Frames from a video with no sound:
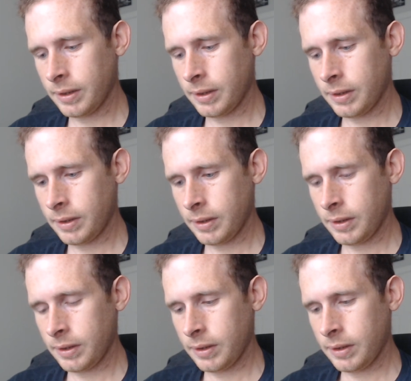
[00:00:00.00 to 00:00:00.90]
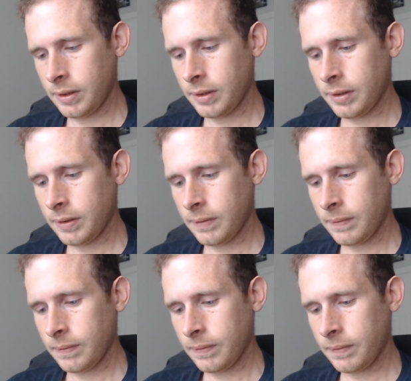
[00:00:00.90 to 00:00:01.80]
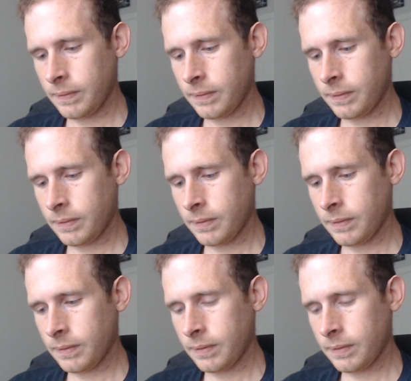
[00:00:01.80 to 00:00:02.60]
(no one is talking)